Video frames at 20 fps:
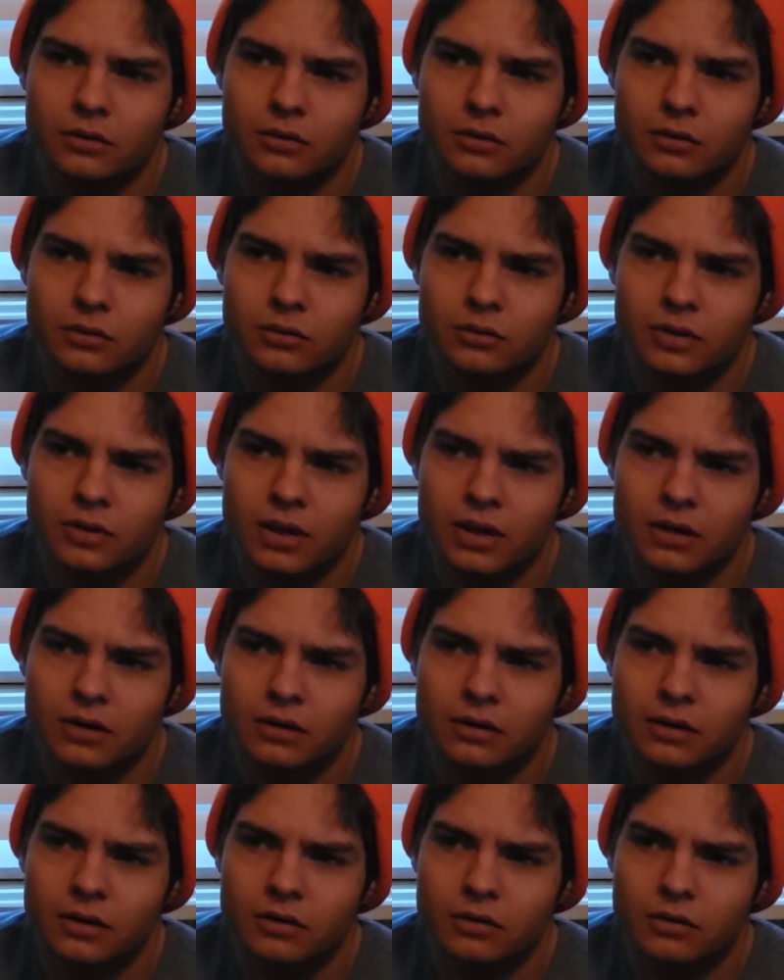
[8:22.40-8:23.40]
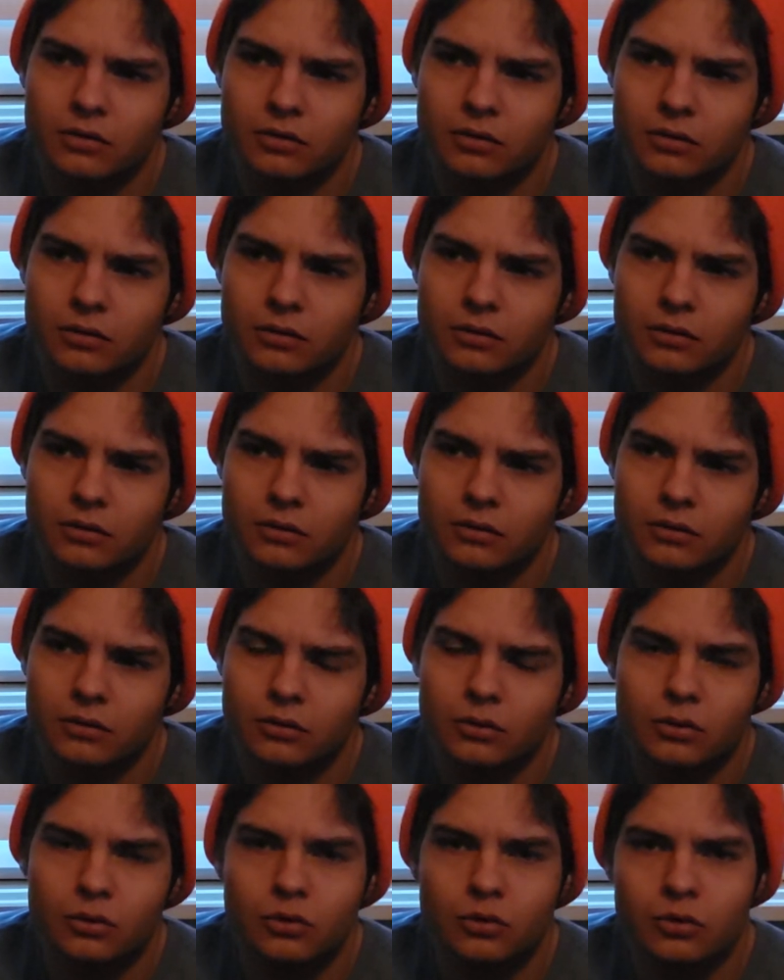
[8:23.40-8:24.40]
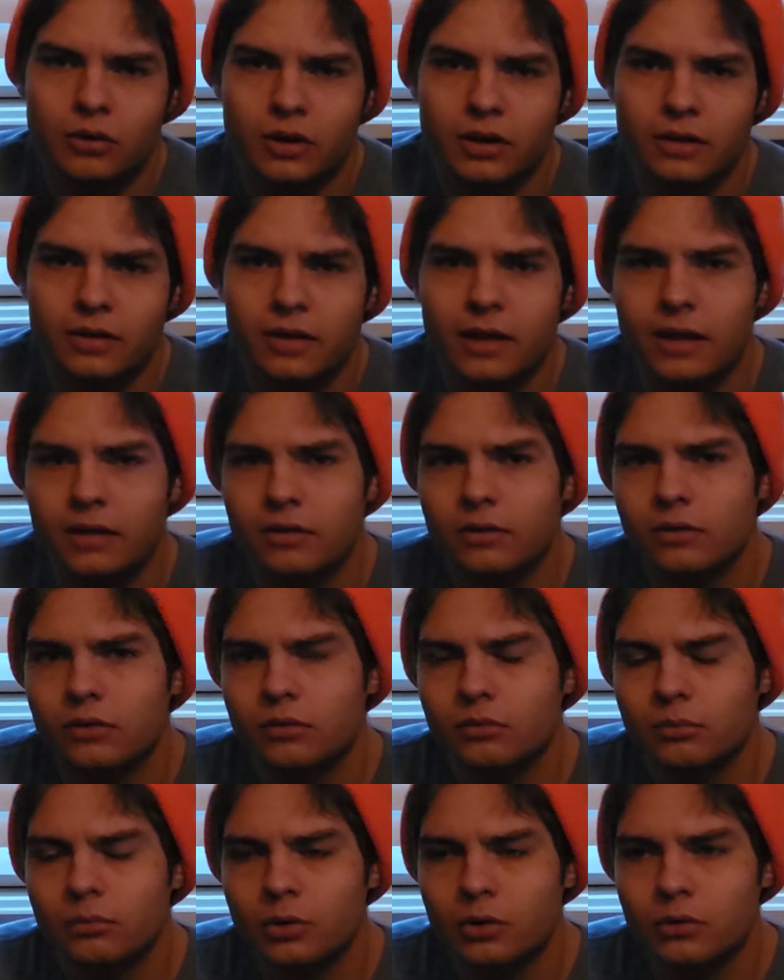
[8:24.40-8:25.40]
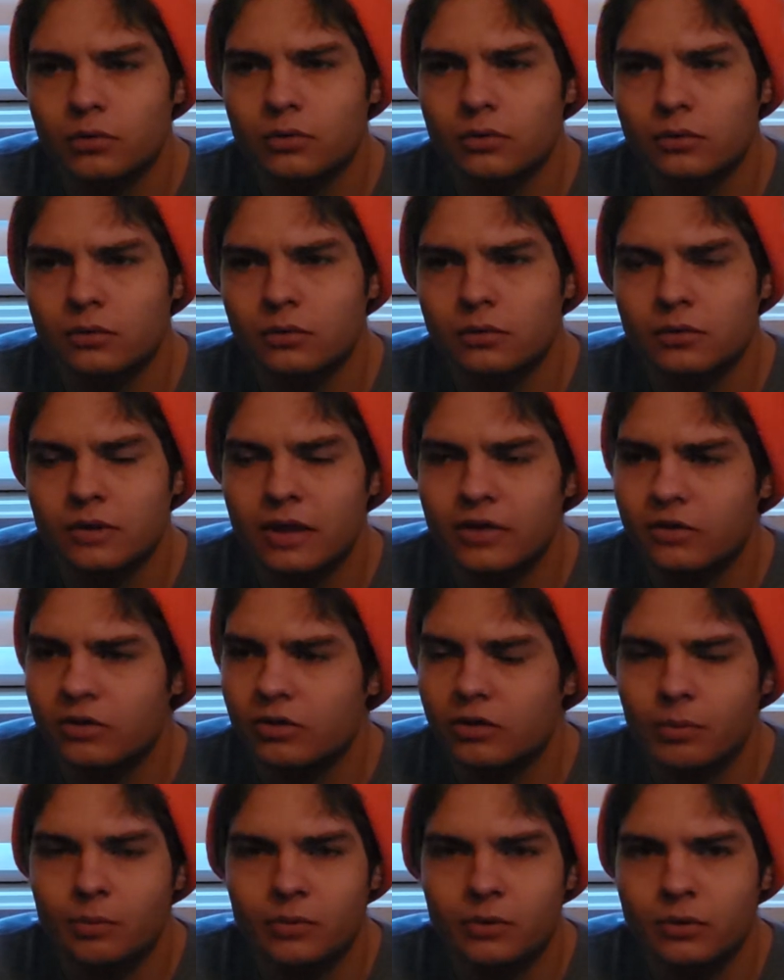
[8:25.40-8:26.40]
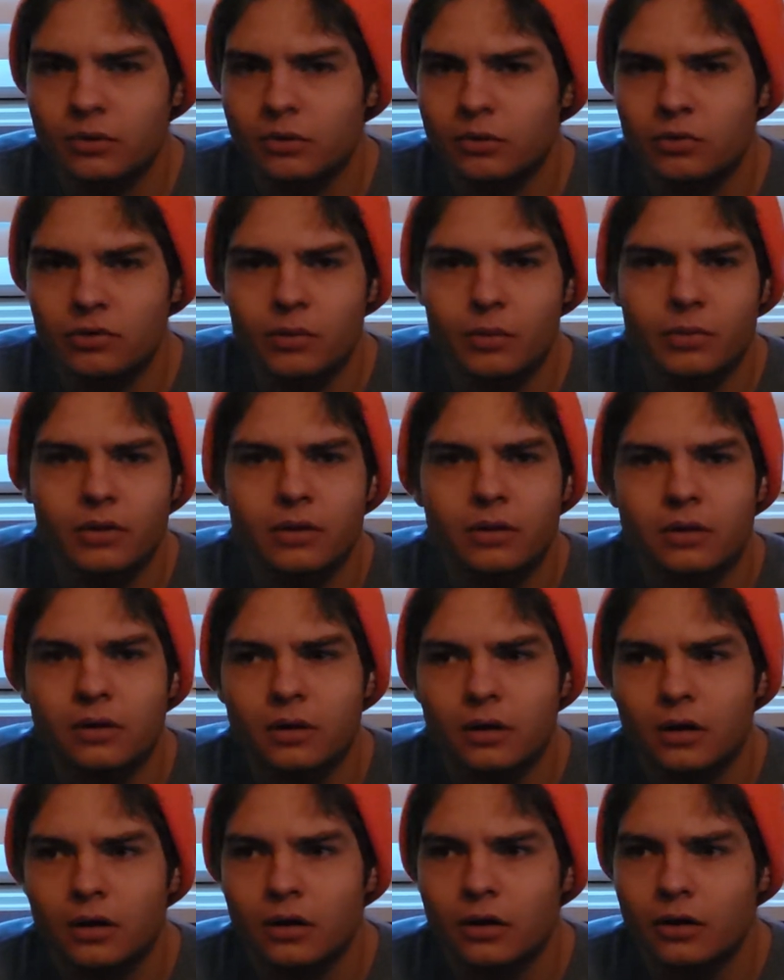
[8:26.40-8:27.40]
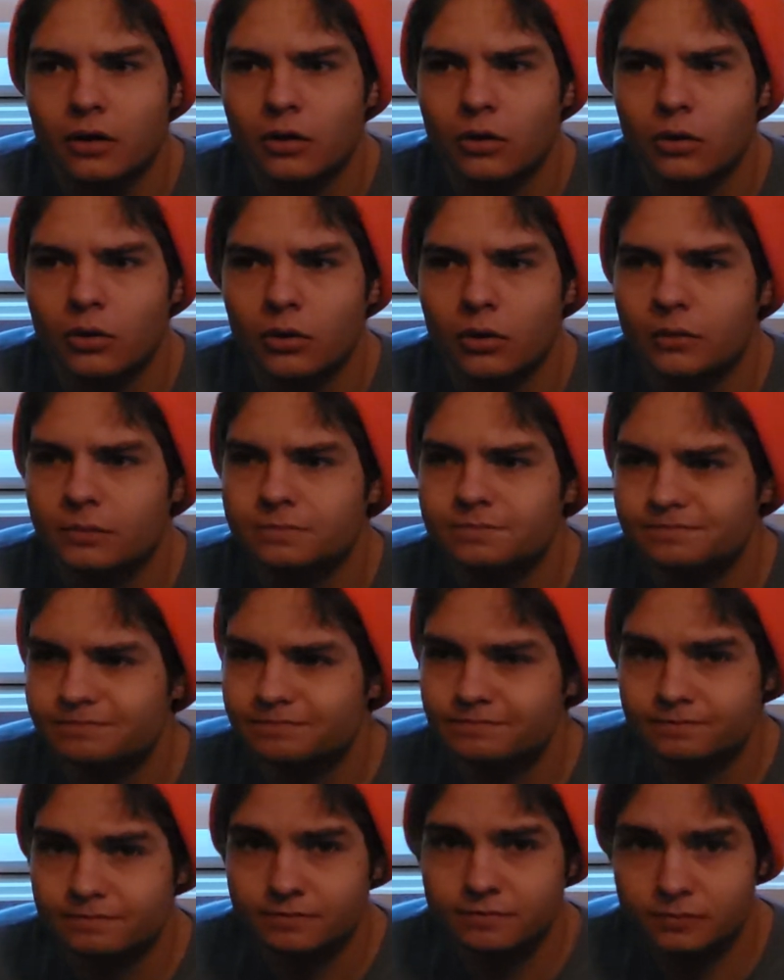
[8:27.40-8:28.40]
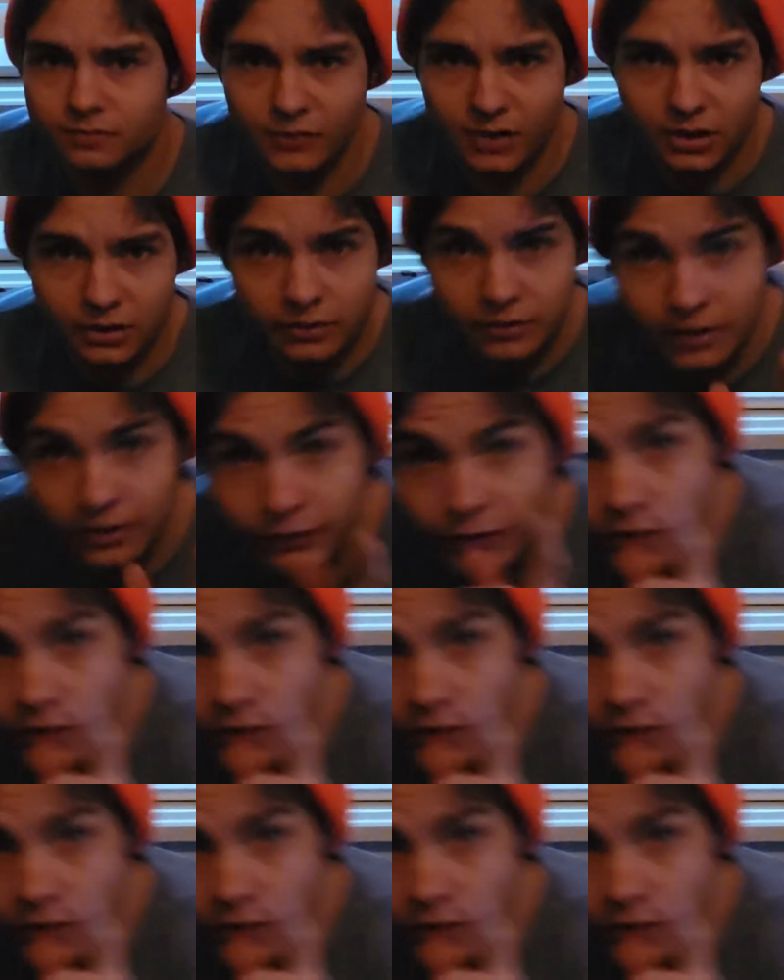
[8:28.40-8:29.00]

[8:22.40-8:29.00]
created us, who created that person, that something or something? Or get